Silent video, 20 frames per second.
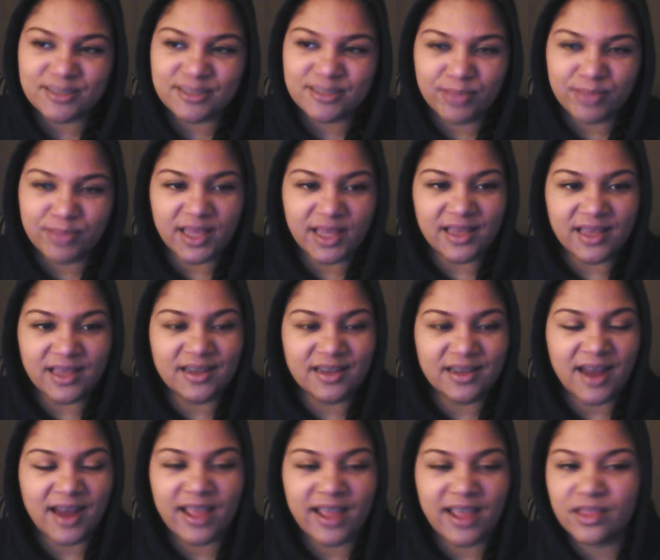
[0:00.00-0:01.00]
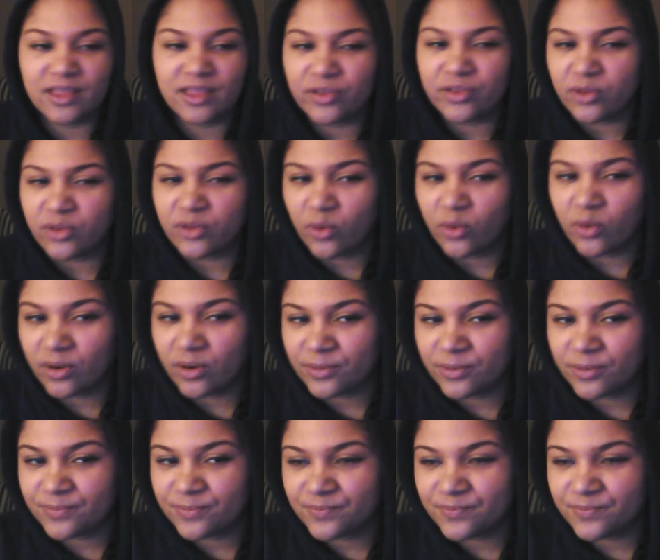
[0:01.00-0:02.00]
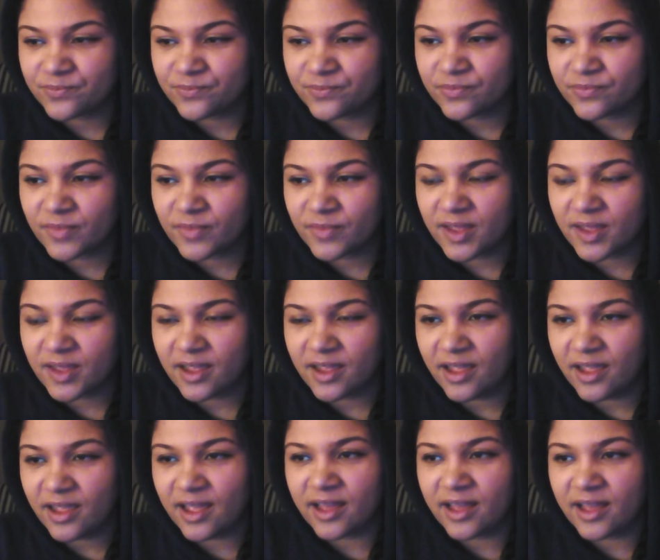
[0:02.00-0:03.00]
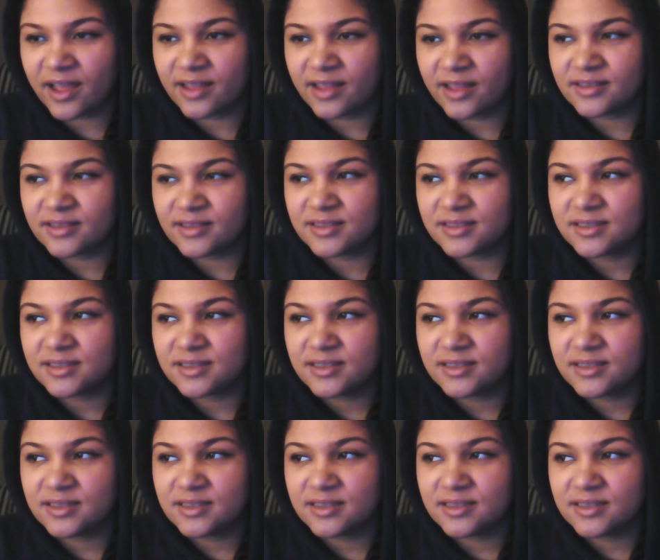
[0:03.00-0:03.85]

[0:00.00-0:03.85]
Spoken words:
as being like the norm. And